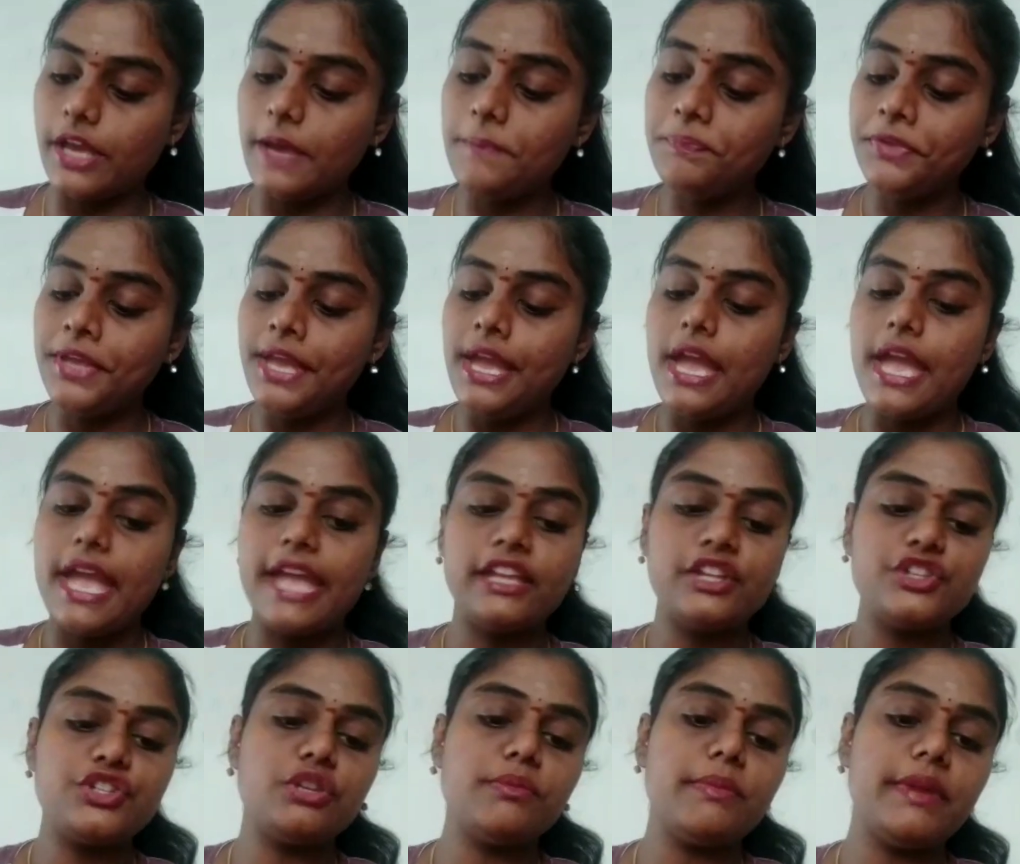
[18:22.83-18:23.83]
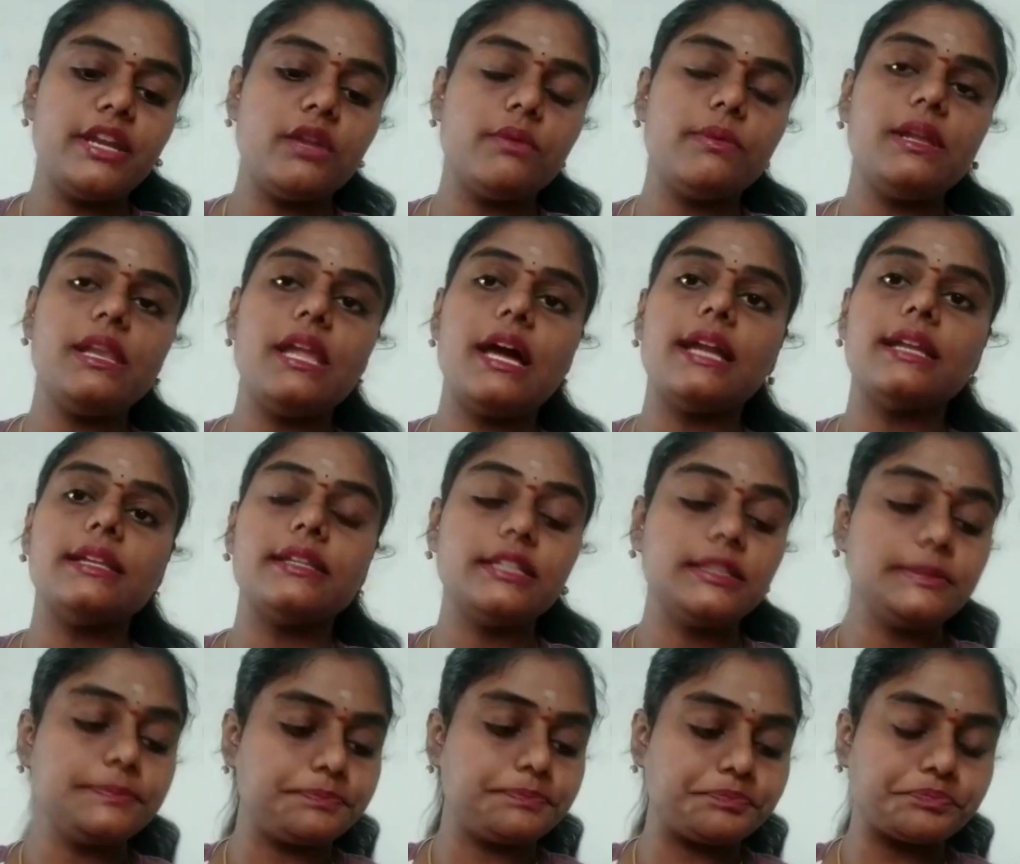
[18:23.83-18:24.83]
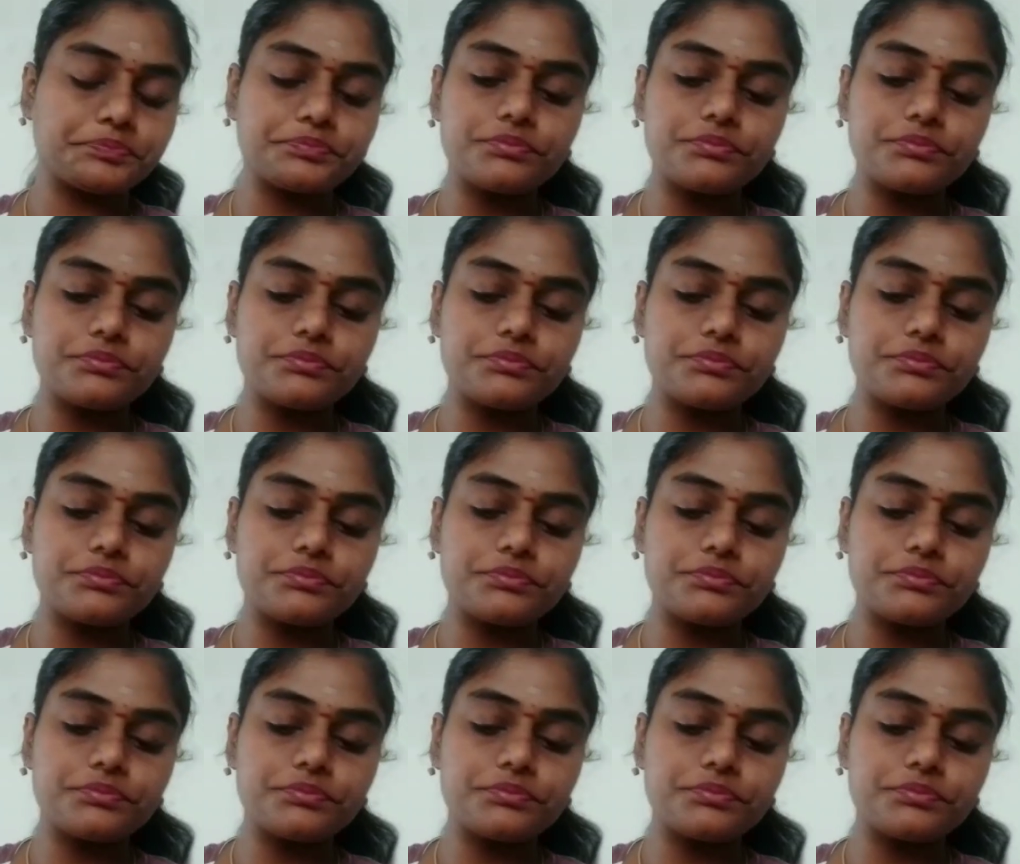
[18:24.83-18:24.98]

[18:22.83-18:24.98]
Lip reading: Okay, ancient medieval and the